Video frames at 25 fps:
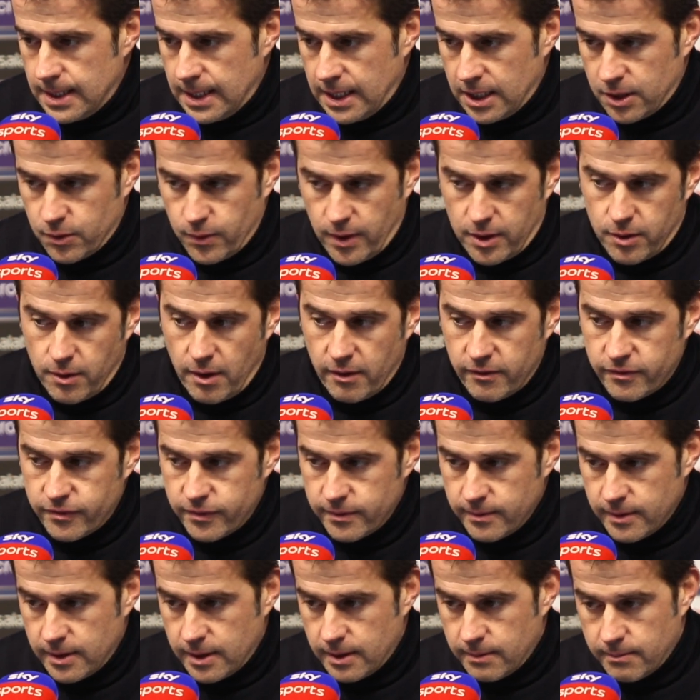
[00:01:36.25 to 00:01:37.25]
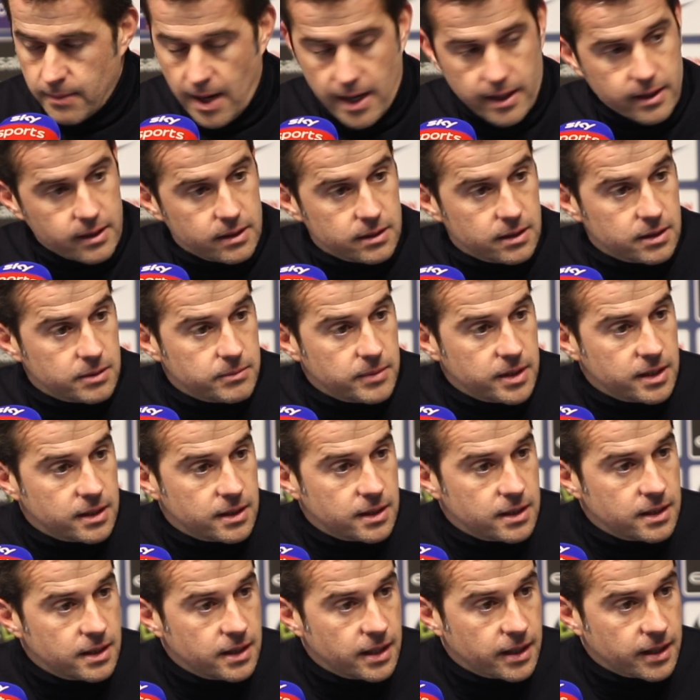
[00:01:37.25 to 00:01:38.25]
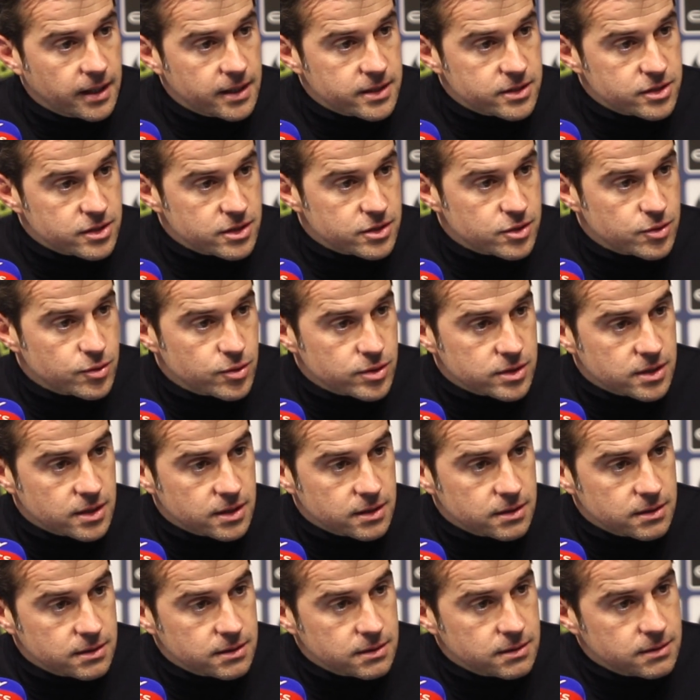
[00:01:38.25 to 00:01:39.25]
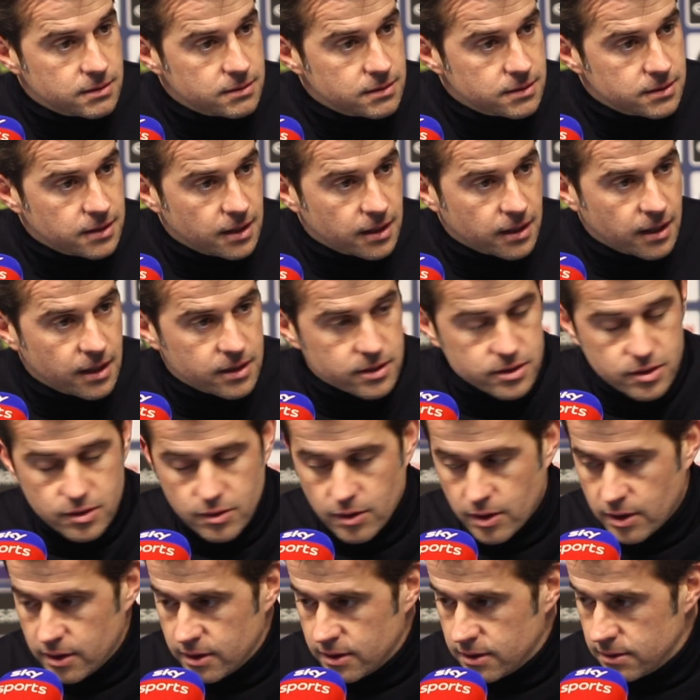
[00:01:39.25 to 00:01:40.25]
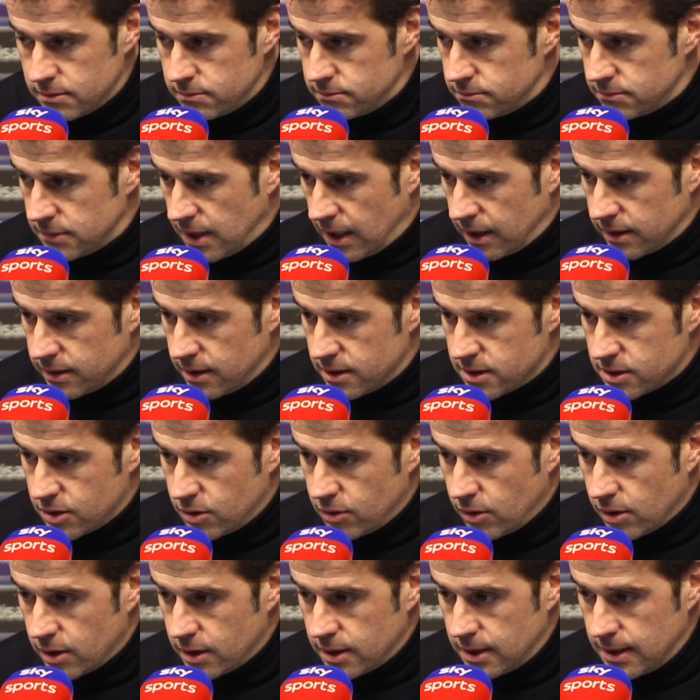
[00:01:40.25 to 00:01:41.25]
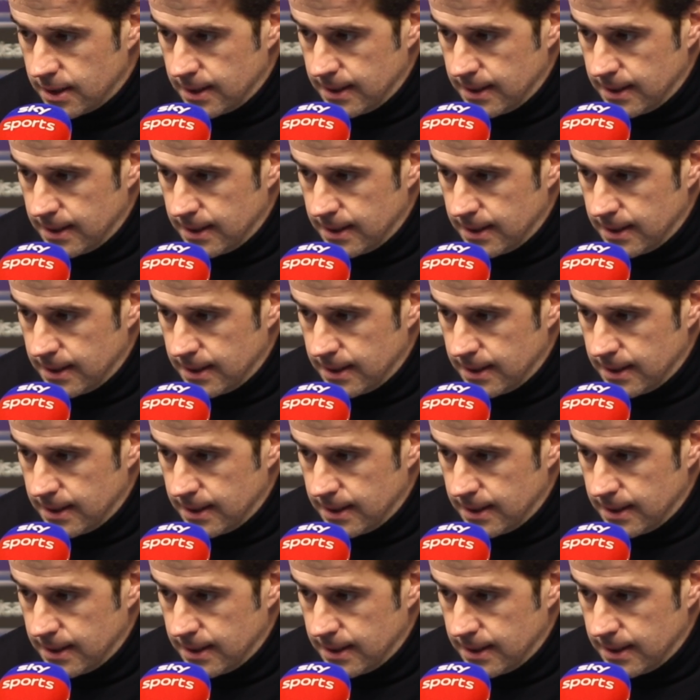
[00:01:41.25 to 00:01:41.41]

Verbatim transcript: And when you have uh, Michael and Mina against Jesus and they can score in, like they scored,